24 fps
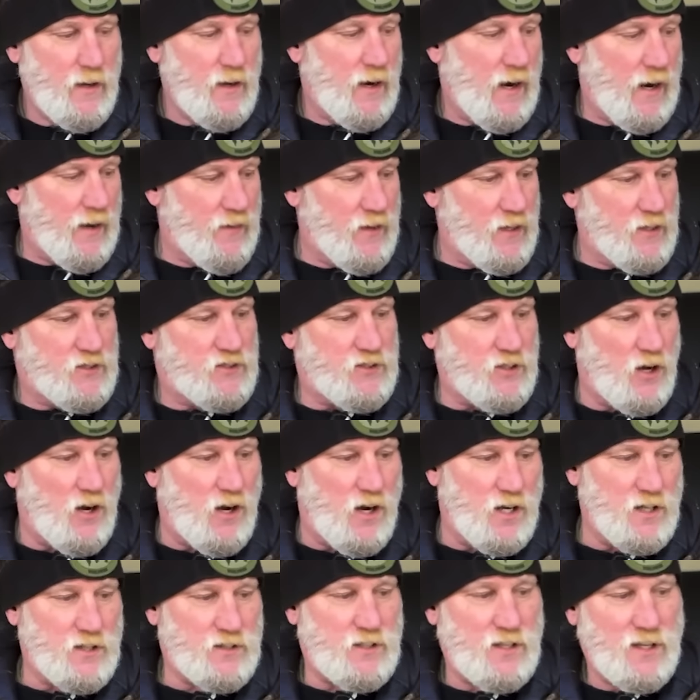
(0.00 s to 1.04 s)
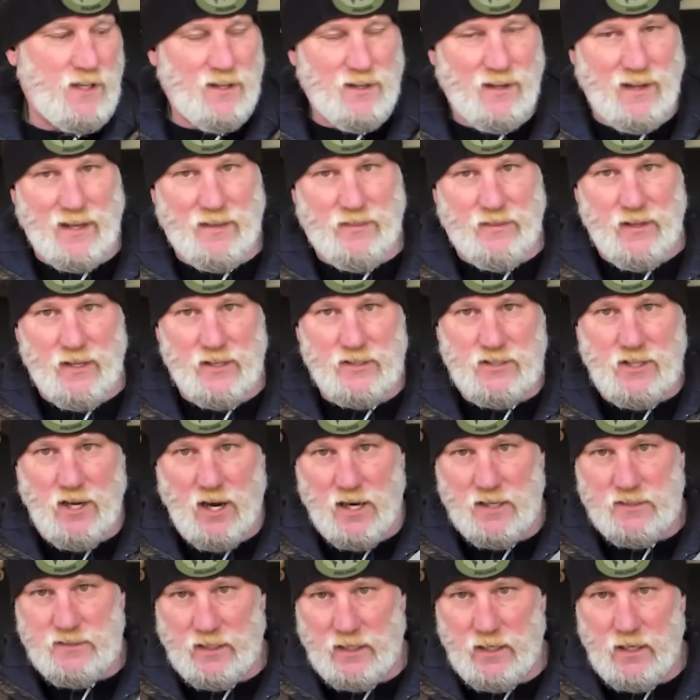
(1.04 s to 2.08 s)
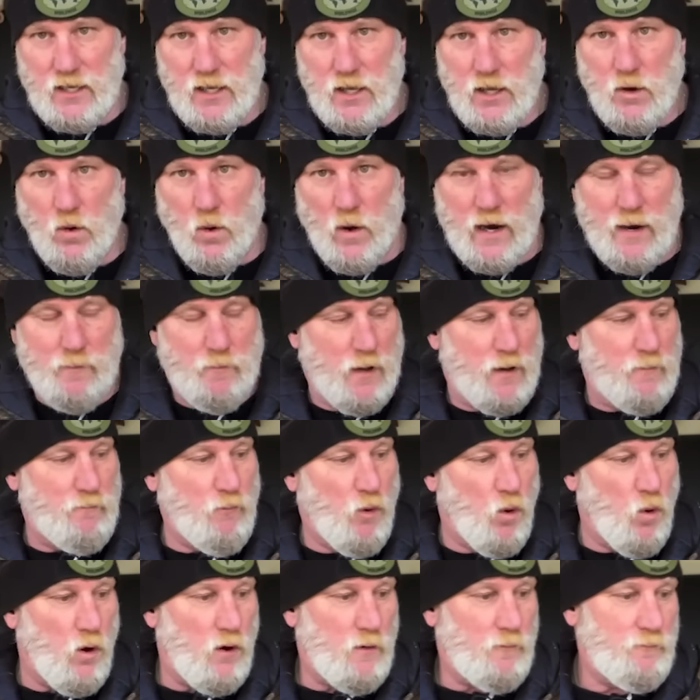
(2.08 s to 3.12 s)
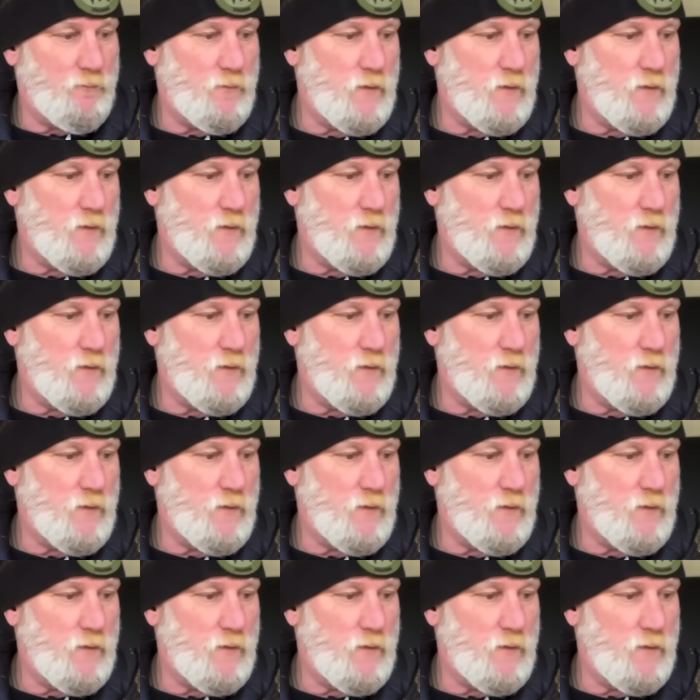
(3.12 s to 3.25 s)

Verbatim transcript: And then saws like this costing quite a bit more.